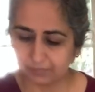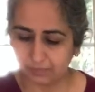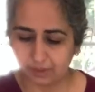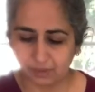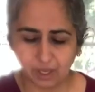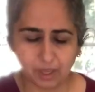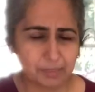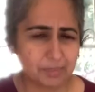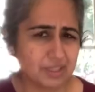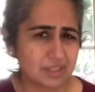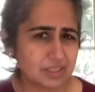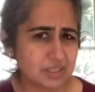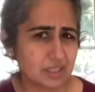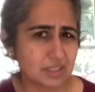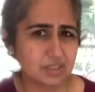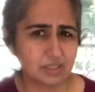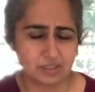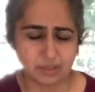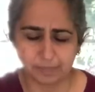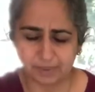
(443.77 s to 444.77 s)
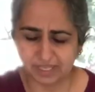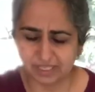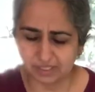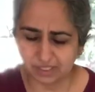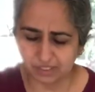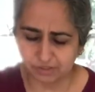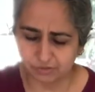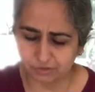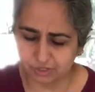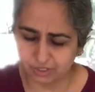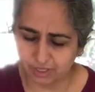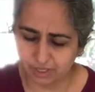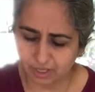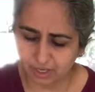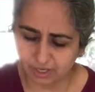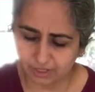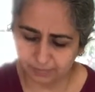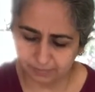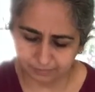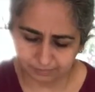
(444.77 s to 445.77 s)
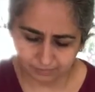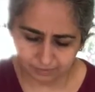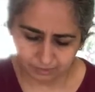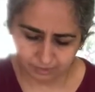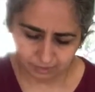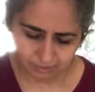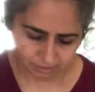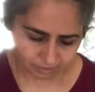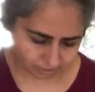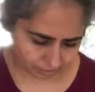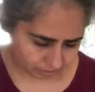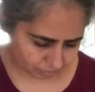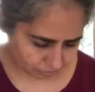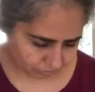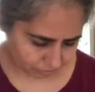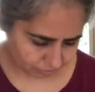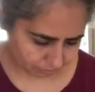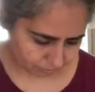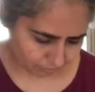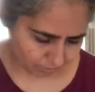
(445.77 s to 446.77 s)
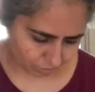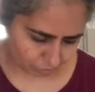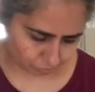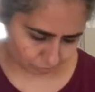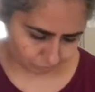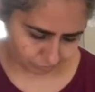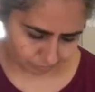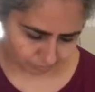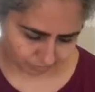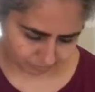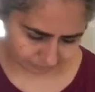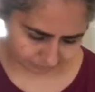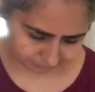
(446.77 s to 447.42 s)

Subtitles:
I'm gonna stick to the basics for today. I'm gonna do some mushrooms.